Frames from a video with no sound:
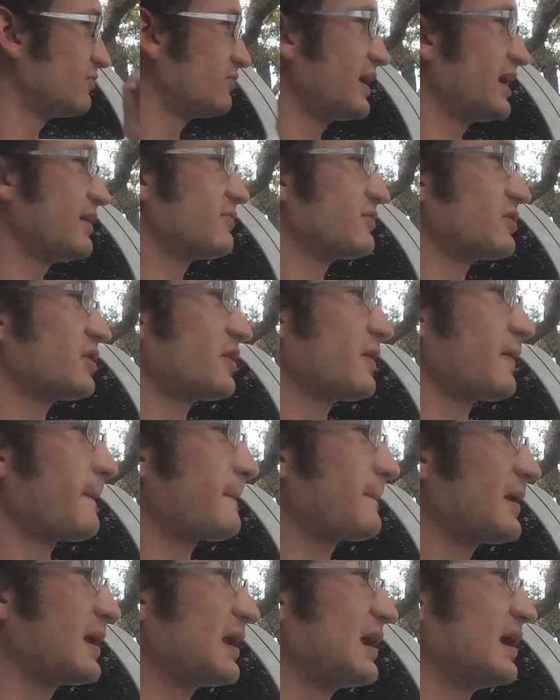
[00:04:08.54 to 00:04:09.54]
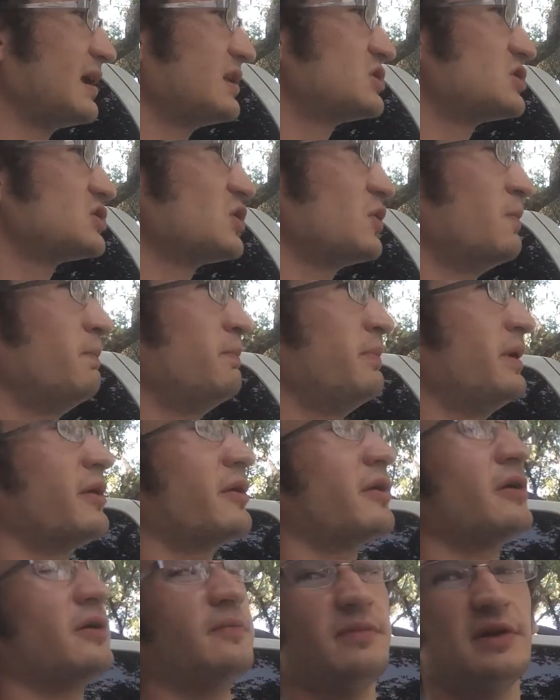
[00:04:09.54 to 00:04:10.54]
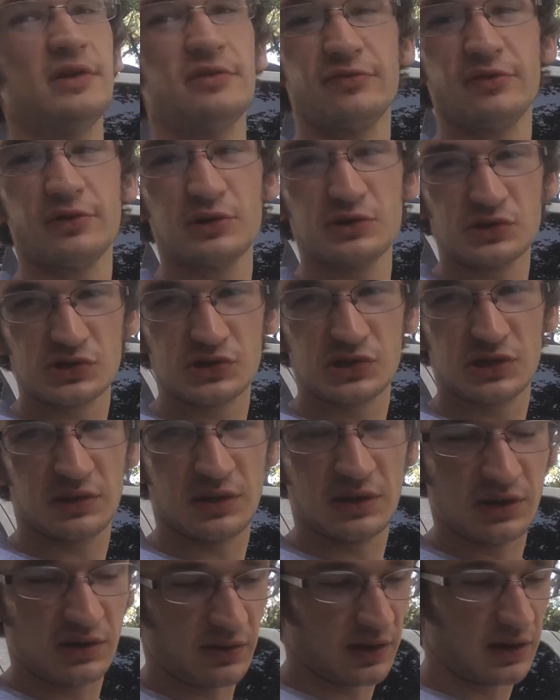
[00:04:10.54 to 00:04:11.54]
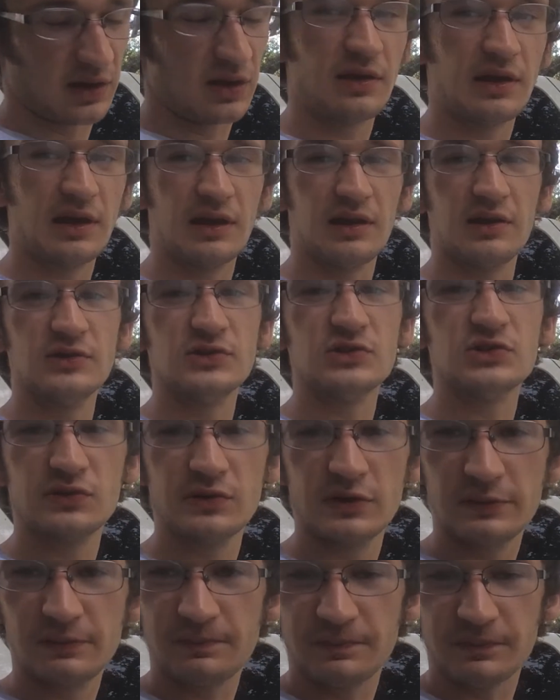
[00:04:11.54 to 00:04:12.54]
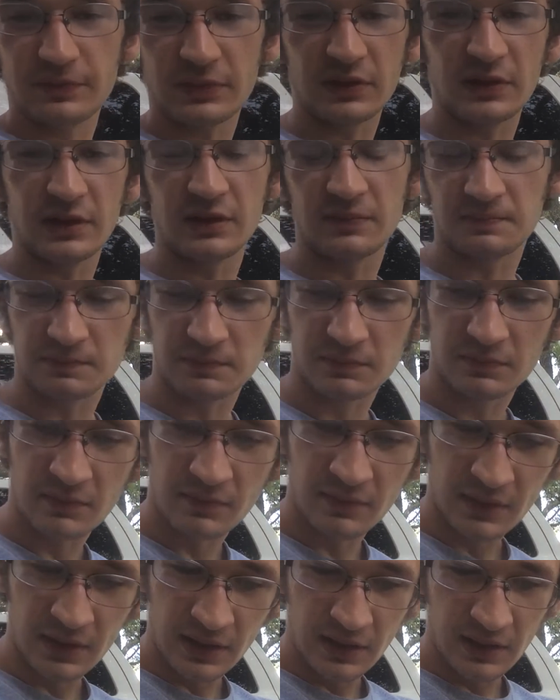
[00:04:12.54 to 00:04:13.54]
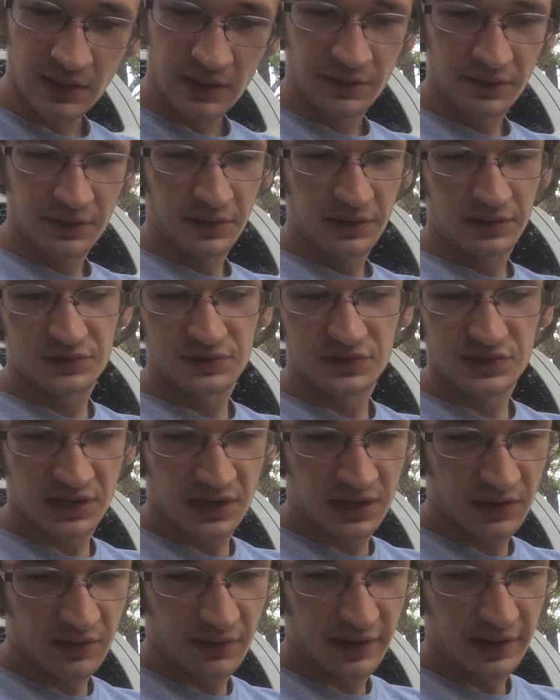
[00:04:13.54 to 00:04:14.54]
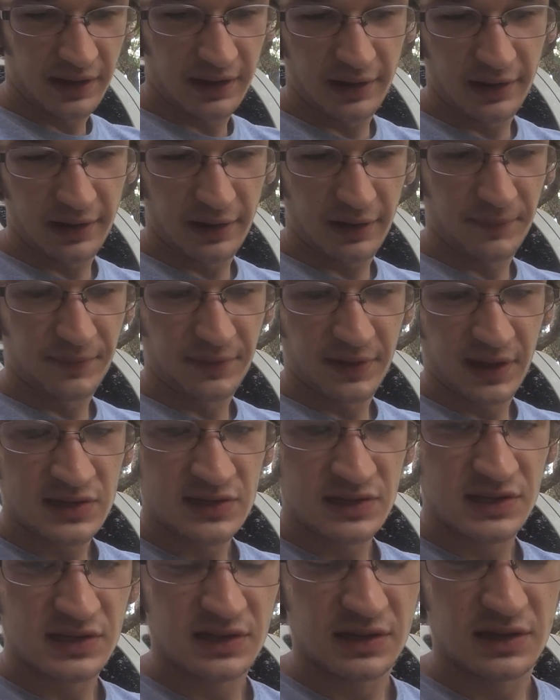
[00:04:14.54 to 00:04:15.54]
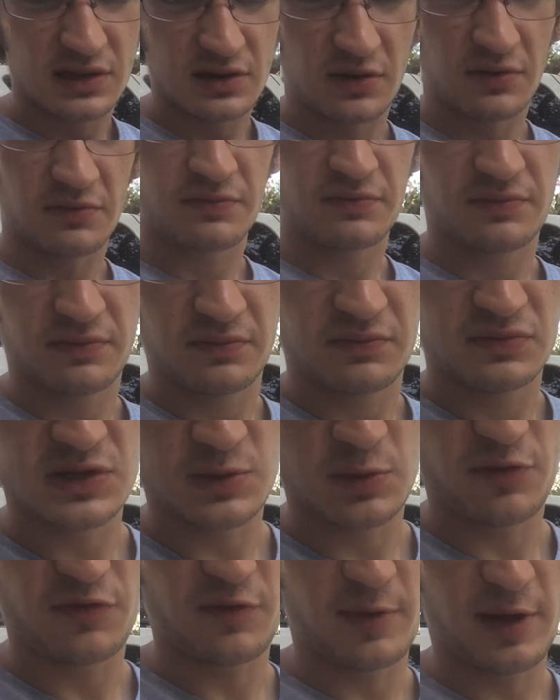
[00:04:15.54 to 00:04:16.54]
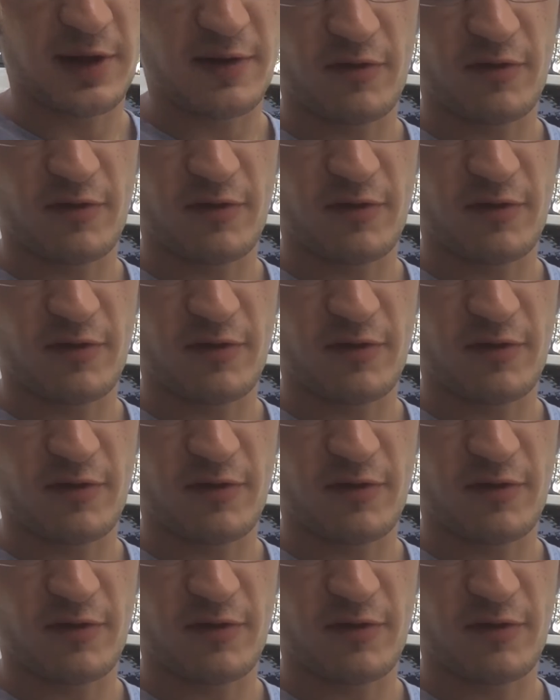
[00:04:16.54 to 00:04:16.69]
flavor can get so bitter at first, and then like you get used to it, and then it's kind of like it has this, some of them